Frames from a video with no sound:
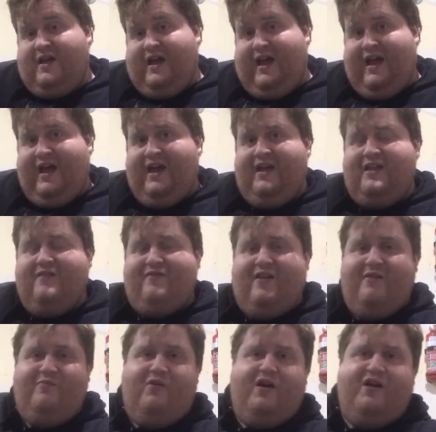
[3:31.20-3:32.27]
And if
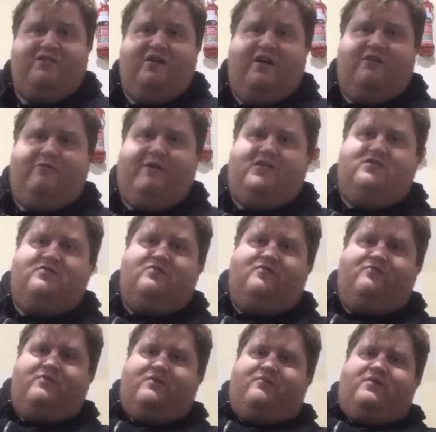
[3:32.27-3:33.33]
anybody's got questions
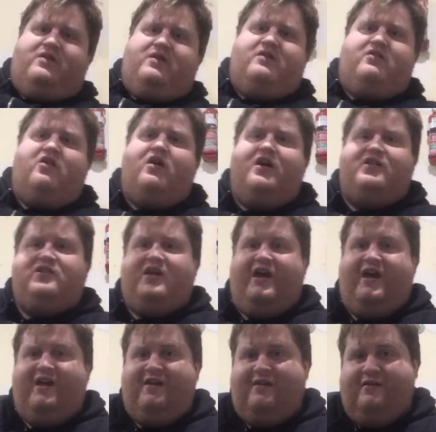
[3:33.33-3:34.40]
with
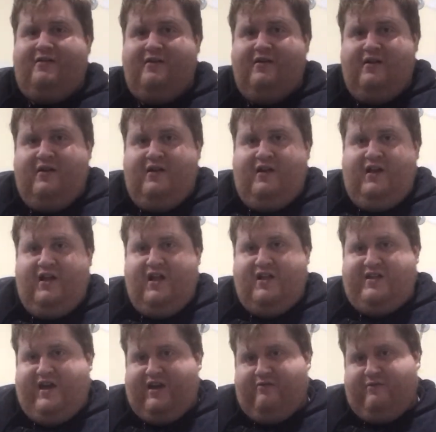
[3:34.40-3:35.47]
IT, any
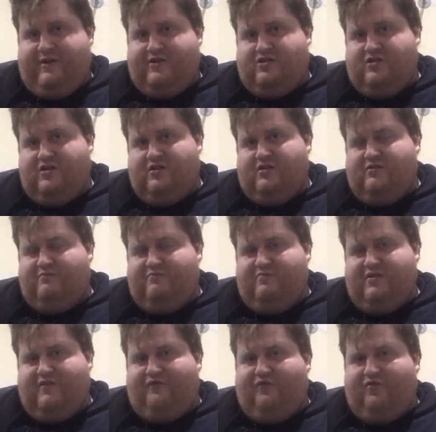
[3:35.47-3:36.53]
tech questions,
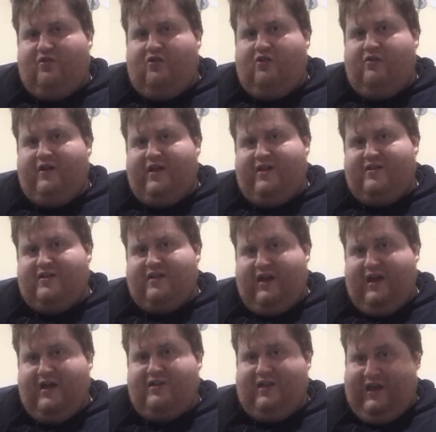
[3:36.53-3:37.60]
the floor is
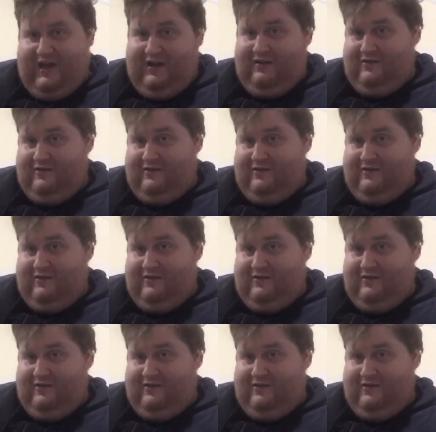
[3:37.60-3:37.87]
here now.